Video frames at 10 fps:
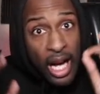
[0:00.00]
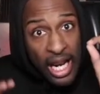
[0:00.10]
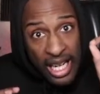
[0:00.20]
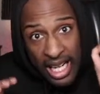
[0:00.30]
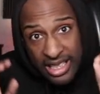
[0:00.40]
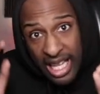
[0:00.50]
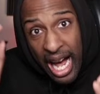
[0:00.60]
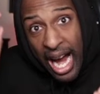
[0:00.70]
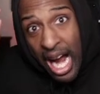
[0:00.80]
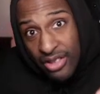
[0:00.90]
because
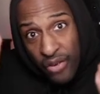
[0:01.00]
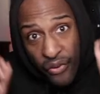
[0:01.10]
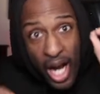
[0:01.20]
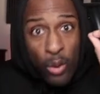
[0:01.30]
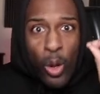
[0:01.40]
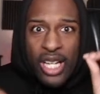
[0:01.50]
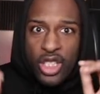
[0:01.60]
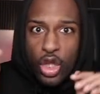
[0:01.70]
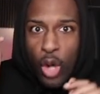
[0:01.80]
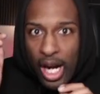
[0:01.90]
I have to find ways
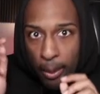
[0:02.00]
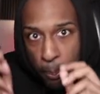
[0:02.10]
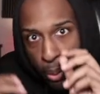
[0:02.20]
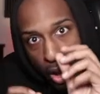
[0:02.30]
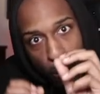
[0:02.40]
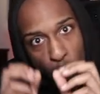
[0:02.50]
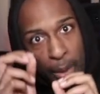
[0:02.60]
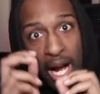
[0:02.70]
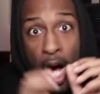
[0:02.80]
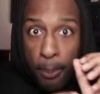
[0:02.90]
to try to put with
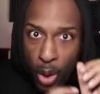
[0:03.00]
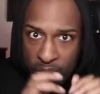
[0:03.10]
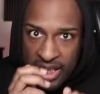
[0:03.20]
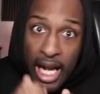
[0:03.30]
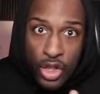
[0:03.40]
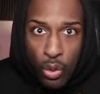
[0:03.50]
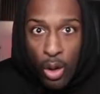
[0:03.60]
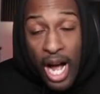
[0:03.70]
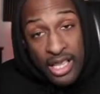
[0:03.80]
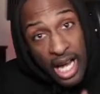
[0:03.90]
my upload schedule.
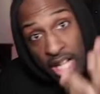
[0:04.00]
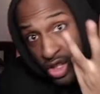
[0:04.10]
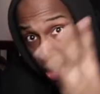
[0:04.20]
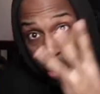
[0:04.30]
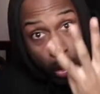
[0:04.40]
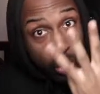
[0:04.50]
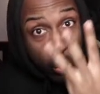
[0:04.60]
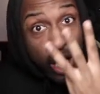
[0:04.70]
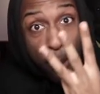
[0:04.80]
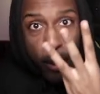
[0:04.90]
I, I still do
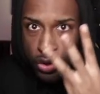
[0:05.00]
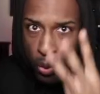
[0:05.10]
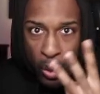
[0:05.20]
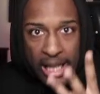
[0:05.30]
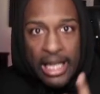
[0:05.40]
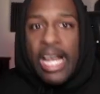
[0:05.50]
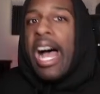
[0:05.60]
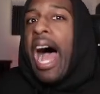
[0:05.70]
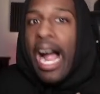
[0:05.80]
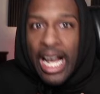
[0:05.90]
three uploads a week,
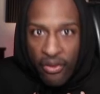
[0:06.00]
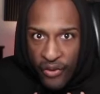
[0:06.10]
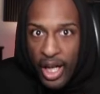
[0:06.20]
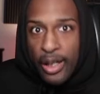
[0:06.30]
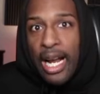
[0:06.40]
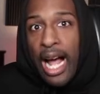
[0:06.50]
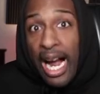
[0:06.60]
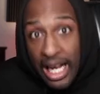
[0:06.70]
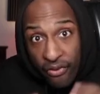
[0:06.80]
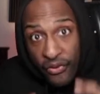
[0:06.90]
I gotta figure that I
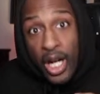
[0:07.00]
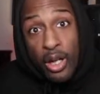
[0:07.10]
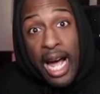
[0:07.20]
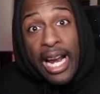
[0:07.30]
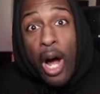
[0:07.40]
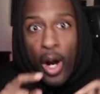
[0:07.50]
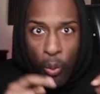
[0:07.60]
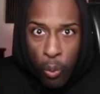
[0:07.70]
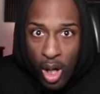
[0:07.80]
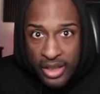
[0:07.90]
gotta figure that out
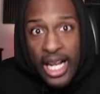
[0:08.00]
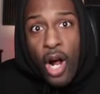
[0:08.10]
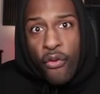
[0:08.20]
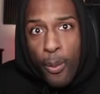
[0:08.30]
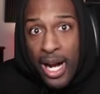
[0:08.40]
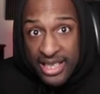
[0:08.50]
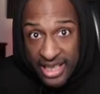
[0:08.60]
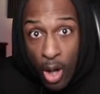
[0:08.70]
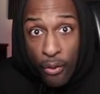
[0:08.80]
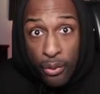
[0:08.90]
and work that out for
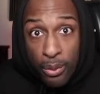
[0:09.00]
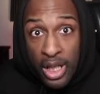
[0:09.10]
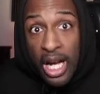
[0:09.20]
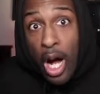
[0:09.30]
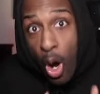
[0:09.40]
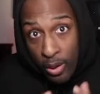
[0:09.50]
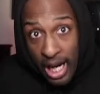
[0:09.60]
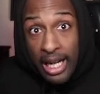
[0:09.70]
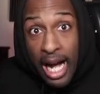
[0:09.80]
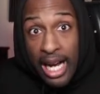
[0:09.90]
myself.
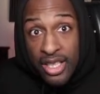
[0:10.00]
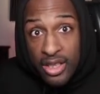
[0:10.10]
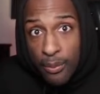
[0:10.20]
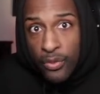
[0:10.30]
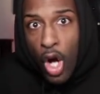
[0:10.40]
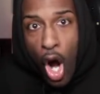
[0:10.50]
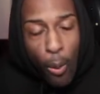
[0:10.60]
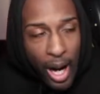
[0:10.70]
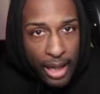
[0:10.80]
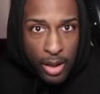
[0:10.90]
Okay, guys?
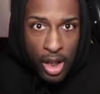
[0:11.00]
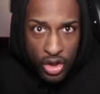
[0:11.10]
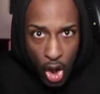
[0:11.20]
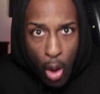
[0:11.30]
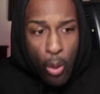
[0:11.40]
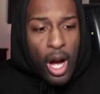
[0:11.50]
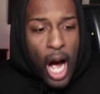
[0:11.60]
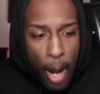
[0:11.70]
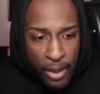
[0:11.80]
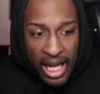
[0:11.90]
Alright, so
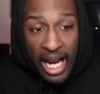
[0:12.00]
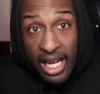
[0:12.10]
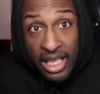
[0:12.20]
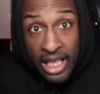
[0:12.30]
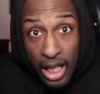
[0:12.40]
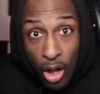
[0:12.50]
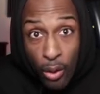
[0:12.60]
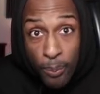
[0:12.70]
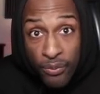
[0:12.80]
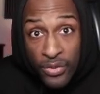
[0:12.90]
I'm gonna end it here.